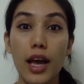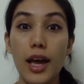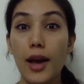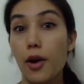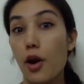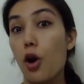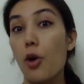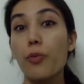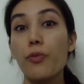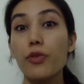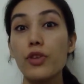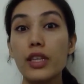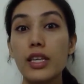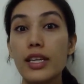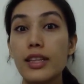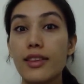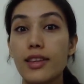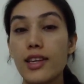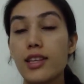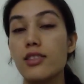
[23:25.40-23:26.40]
Hopefully
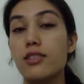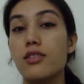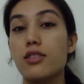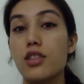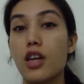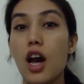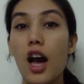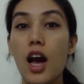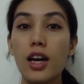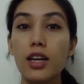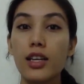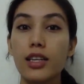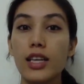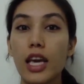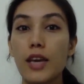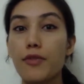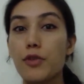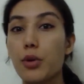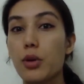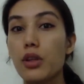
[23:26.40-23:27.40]
this talk
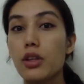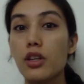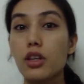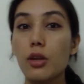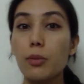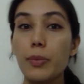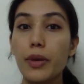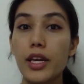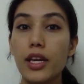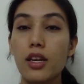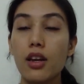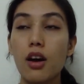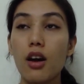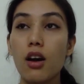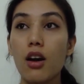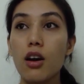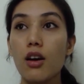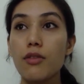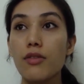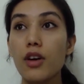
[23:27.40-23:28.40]
gave you a little bit
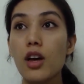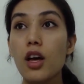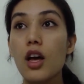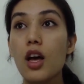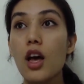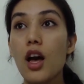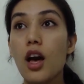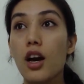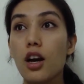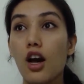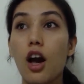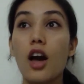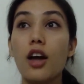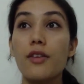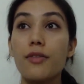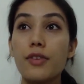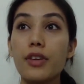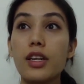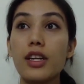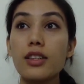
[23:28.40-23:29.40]
of
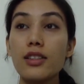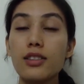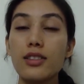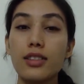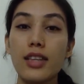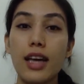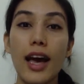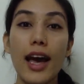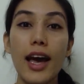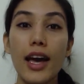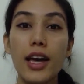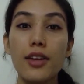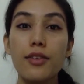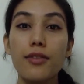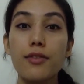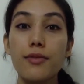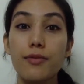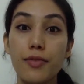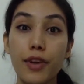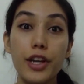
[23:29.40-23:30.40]
confidence
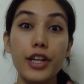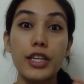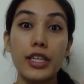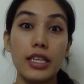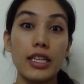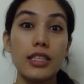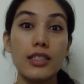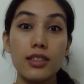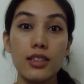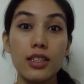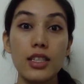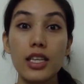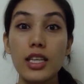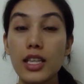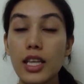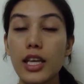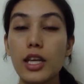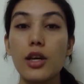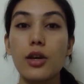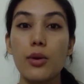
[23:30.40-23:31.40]
that very easily,
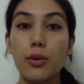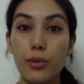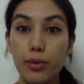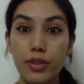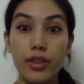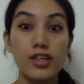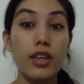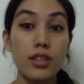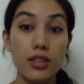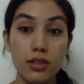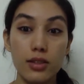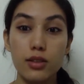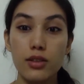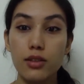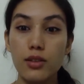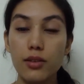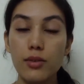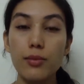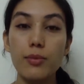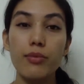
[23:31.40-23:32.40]

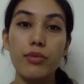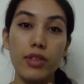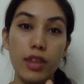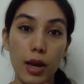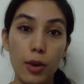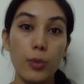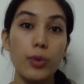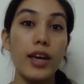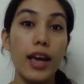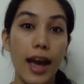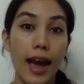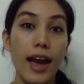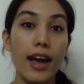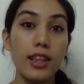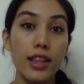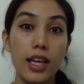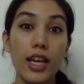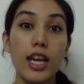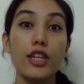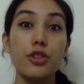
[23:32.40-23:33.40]
this
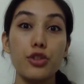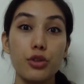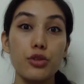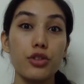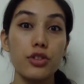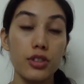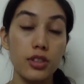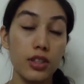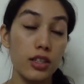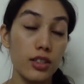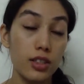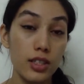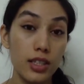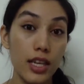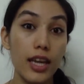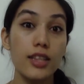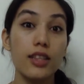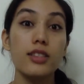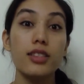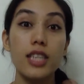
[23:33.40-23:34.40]
that I showed you
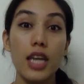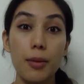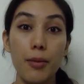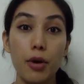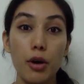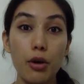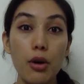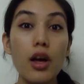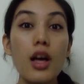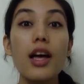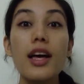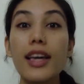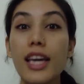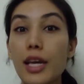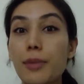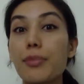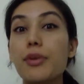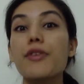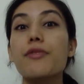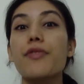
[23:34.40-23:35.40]
today, the demo,
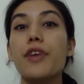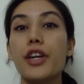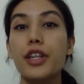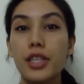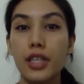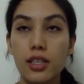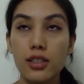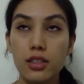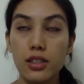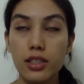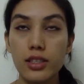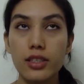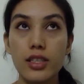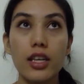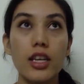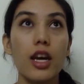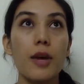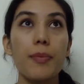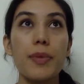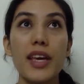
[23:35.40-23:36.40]
can be very easily set
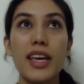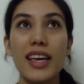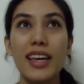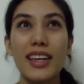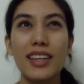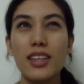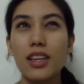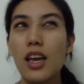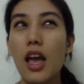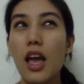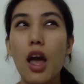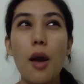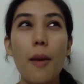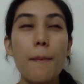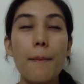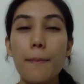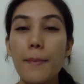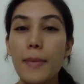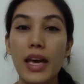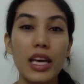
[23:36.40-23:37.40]
up in
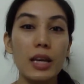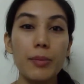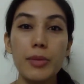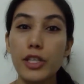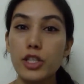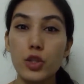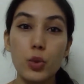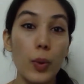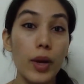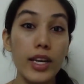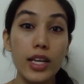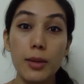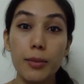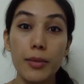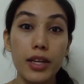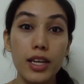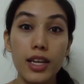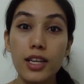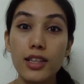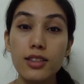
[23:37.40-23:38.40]
maybe 20
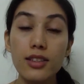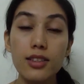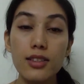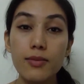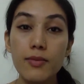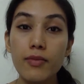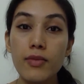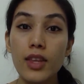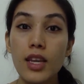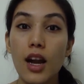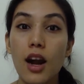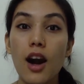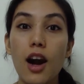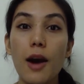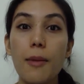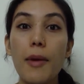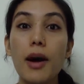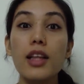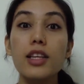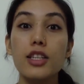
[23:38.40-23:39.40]
minutes.
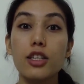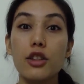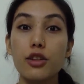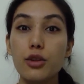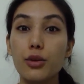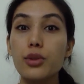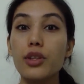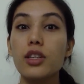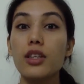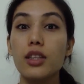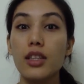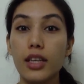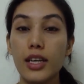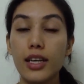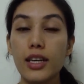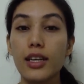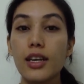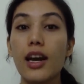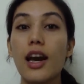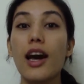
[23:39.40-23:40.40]
I'll include a
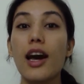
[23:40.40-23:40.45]
link